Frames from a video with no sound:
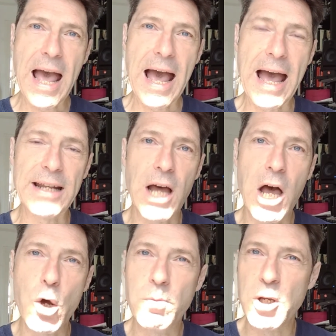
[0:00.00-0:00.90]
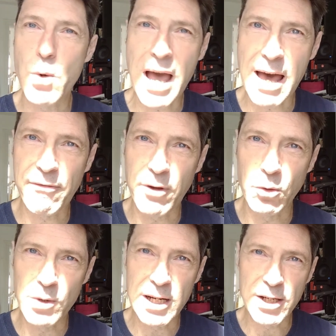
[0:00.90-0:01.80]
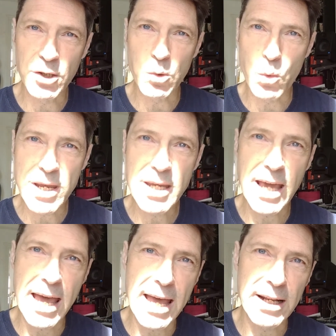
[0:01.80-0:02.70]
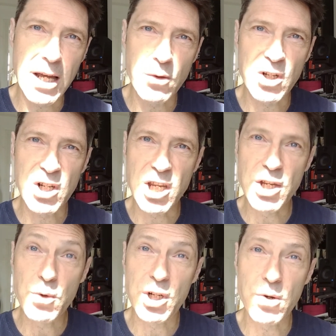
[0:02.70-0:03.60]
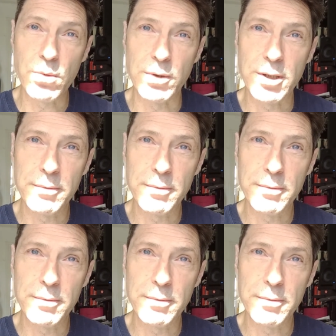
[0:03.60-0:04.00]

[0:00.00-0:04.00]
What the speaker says: And I hope you have a really good week, and I'll see you soon.